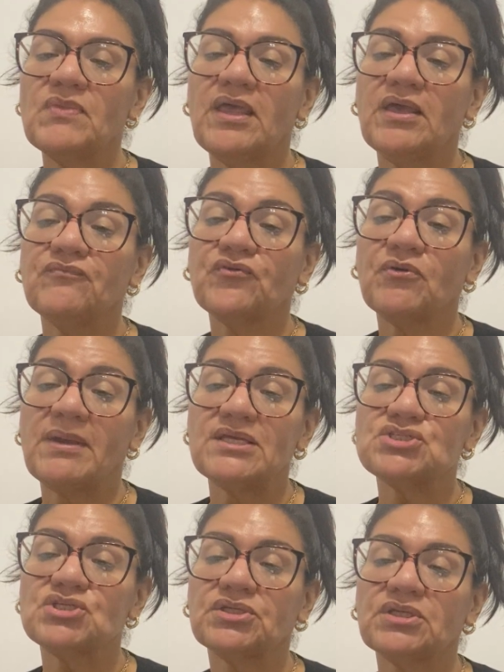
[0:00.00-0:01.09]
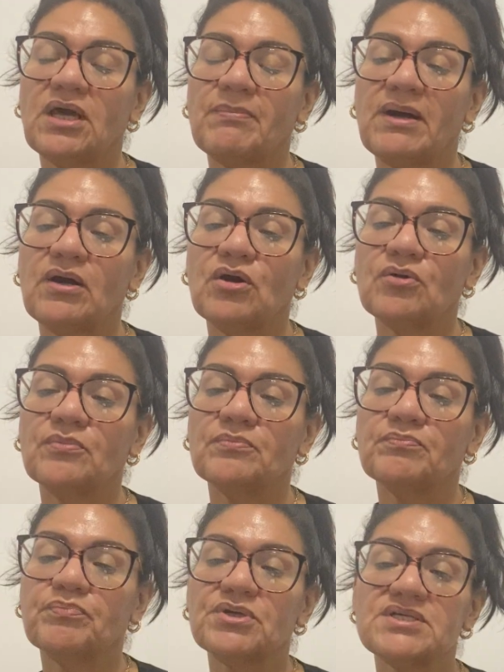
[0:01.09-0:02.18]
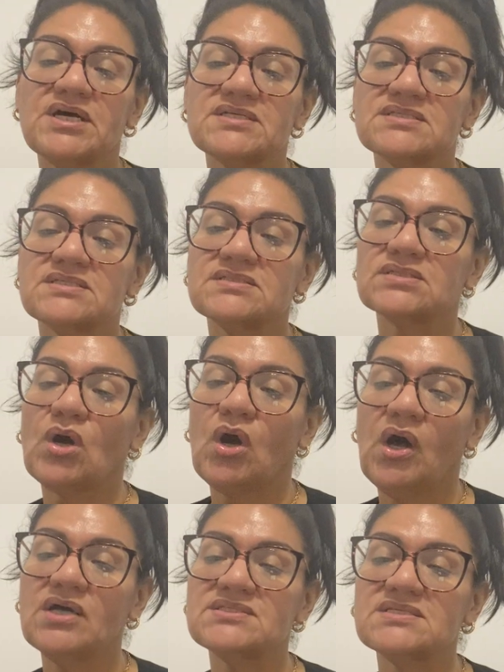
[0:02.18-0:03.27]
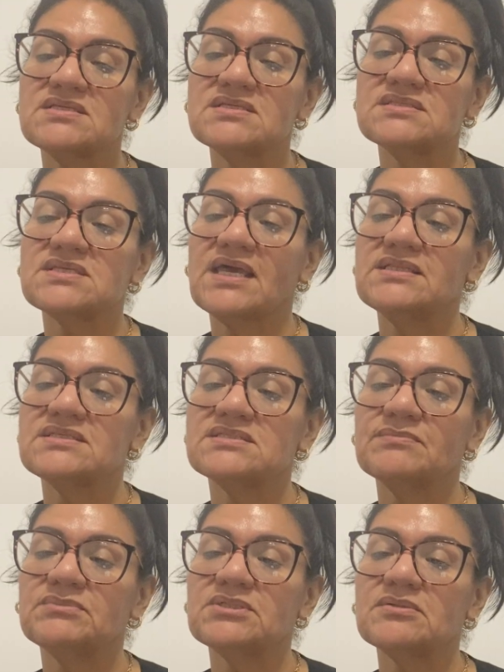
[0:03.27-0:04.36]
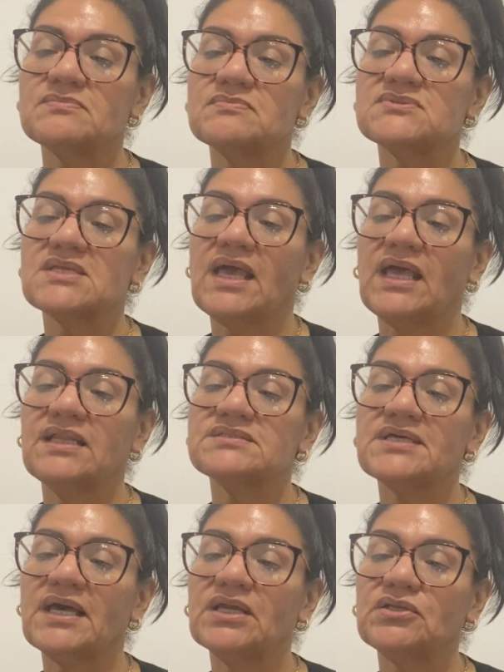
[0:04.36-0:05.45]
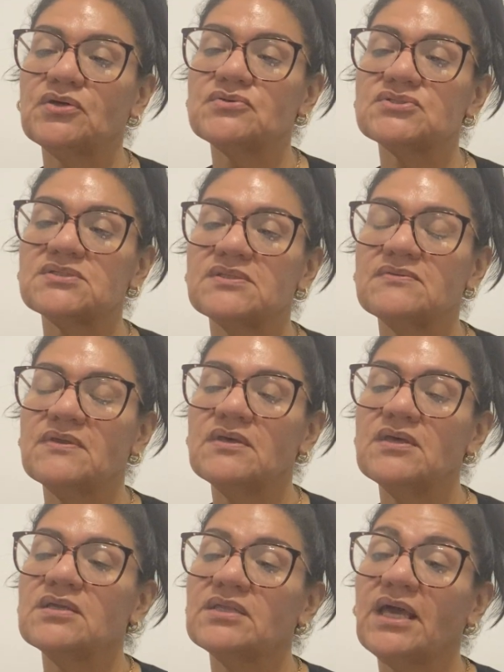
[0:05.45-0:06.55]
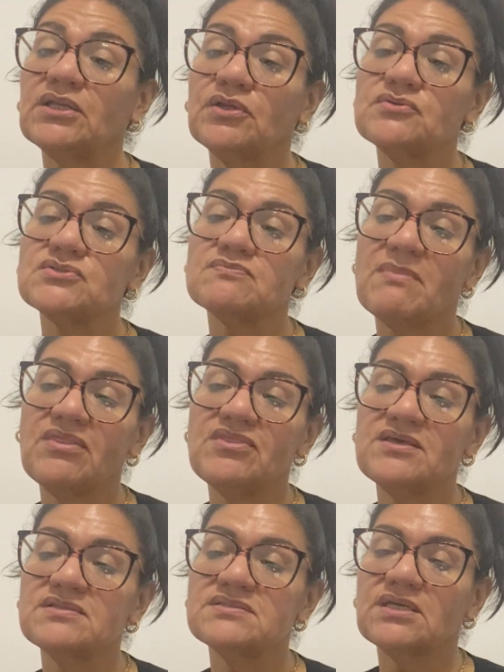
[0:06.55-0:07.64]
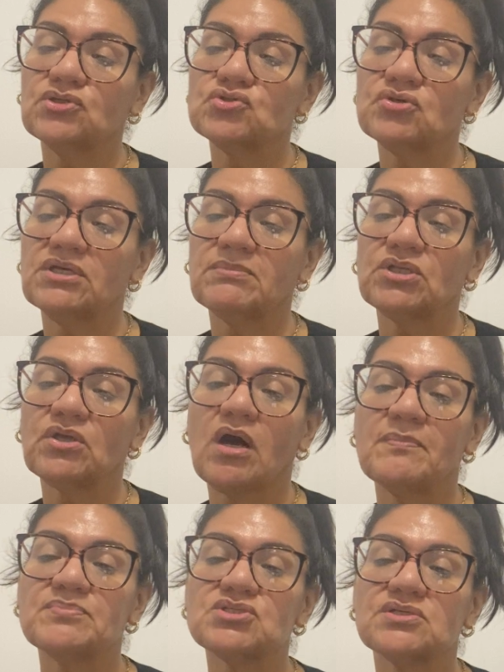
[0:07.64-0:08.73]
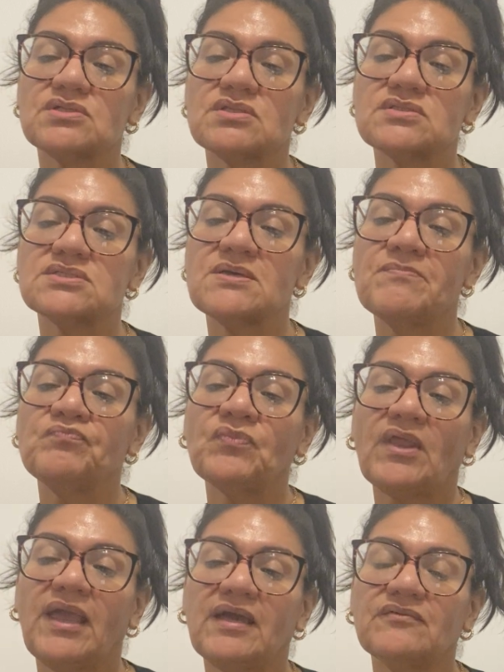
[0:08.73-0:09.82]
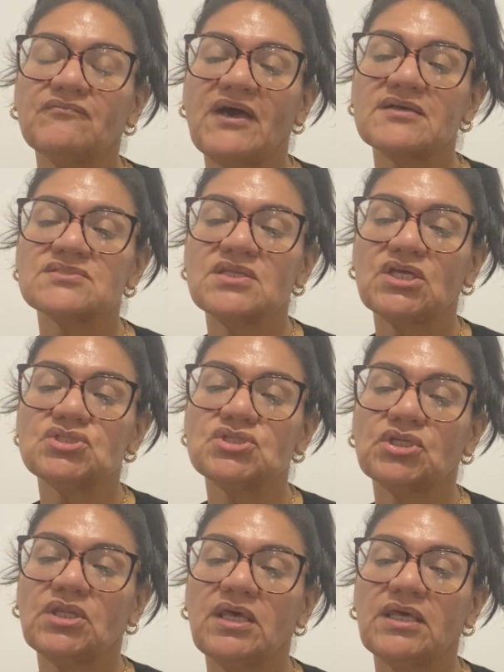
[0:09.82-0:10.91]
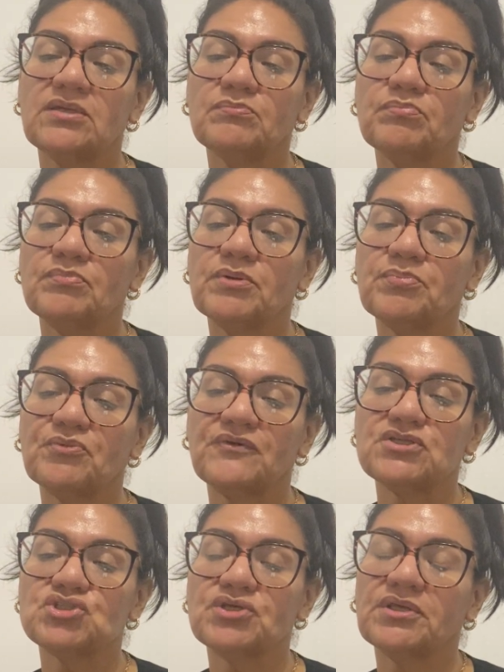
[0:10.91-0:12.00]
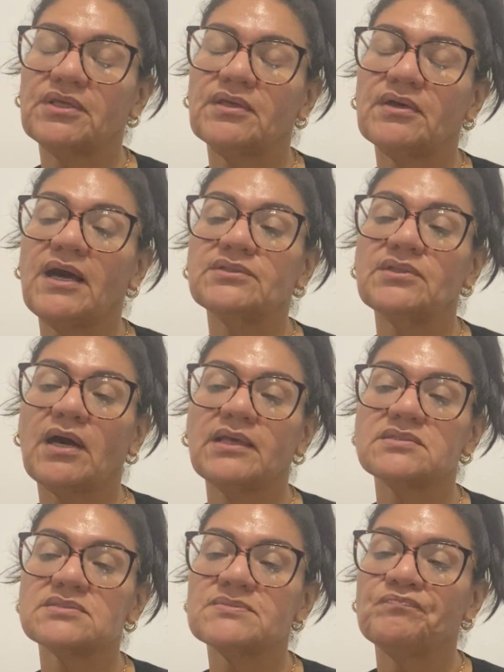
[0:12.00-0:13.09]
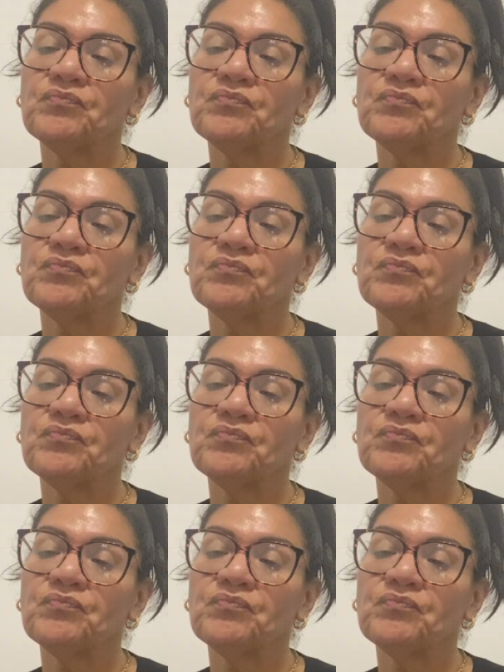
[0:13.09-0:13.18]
information about pertussis causes and symptoms and diagnose methods and treatment options and vaccination and prevention guidelines.